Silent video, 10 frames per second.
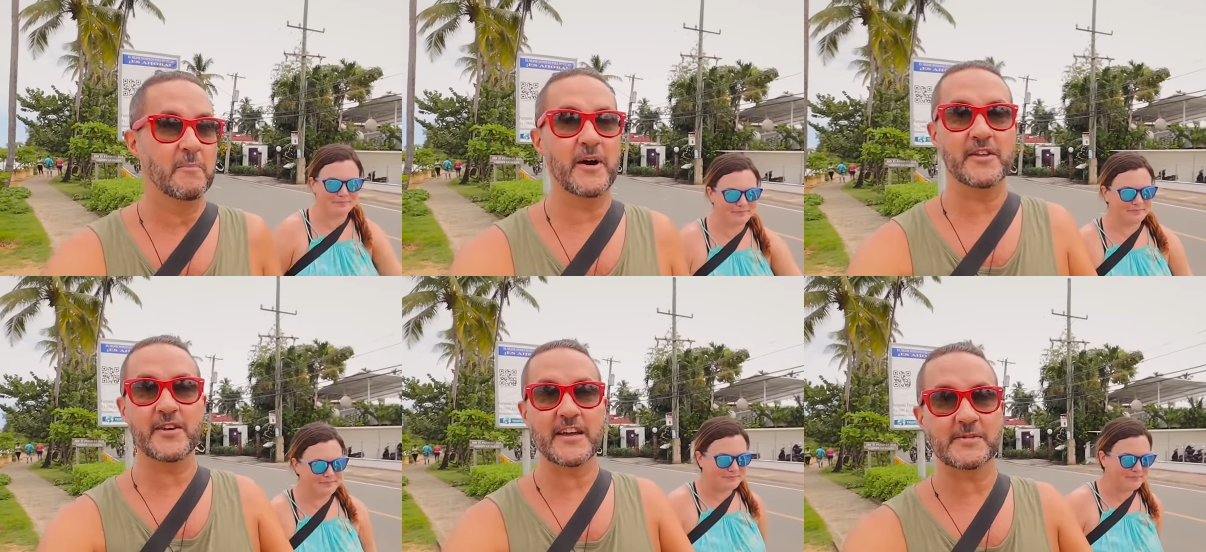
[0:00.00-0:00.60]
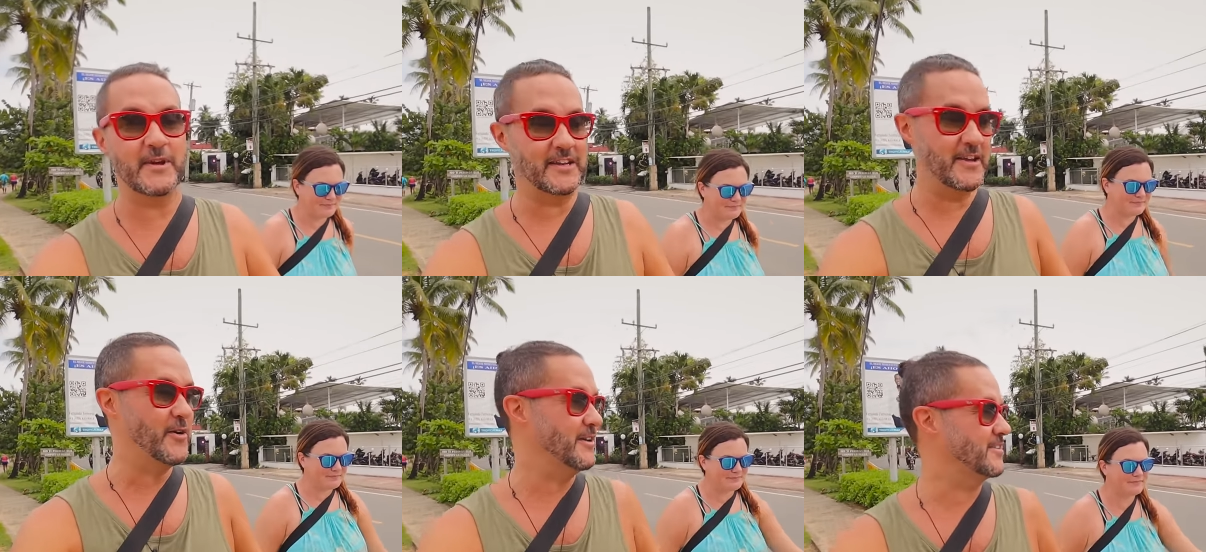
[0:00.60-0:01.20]
Speaker 1: But you guys might
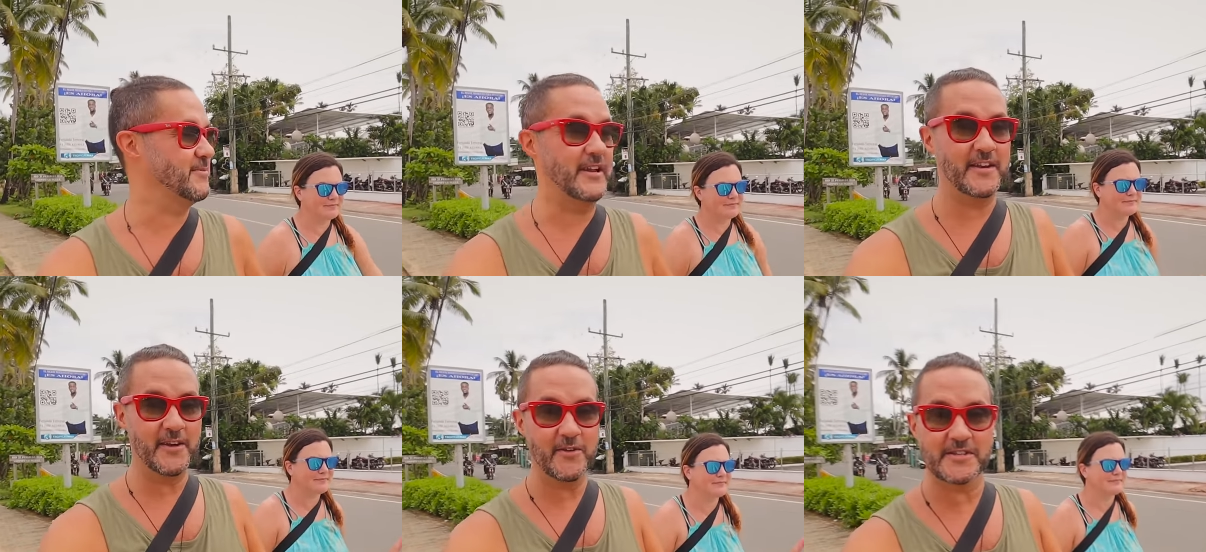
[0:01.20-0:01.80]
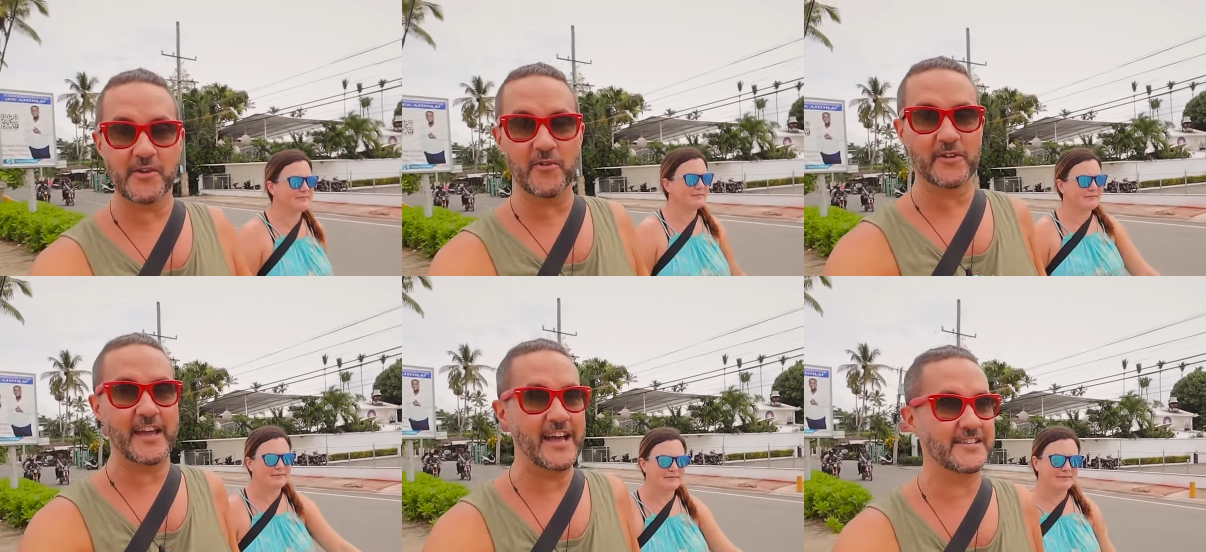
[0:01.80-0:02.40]
notice, I mean, I know it's
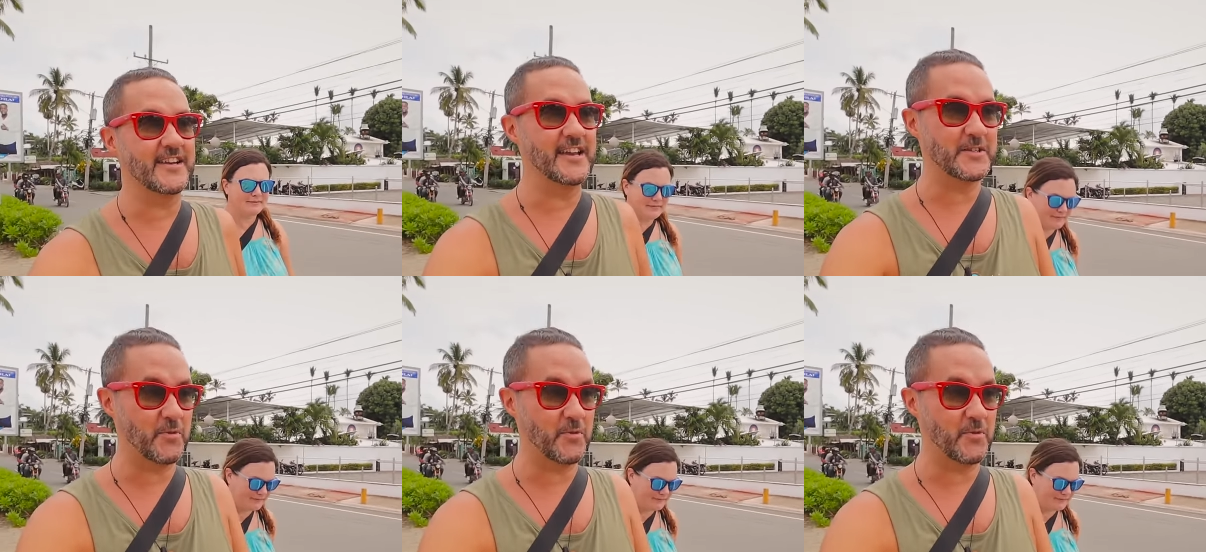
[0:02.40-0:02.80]
overcast today, it's